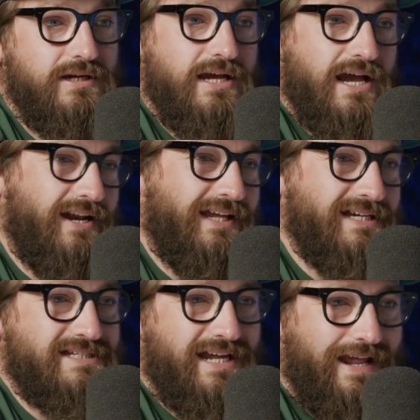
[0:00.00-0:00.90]
Mm-hmm. And I
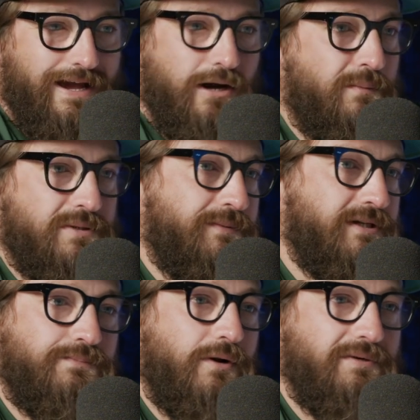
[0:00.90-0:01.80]
guess that helps, but
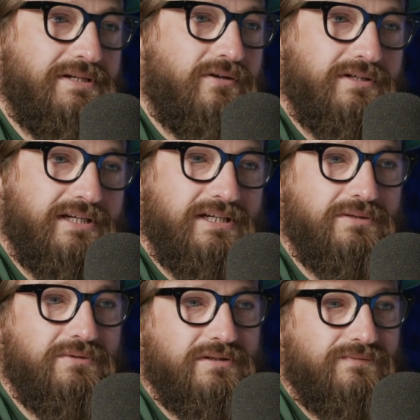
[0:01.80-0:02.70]
it's probably not going to get
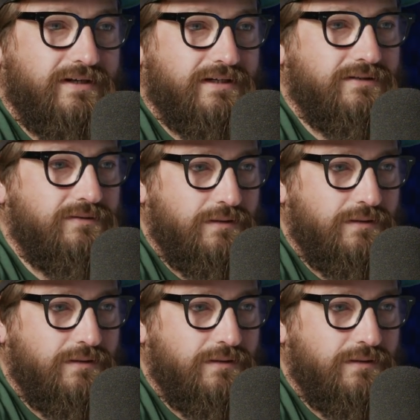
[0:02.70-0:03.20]
you on the fucking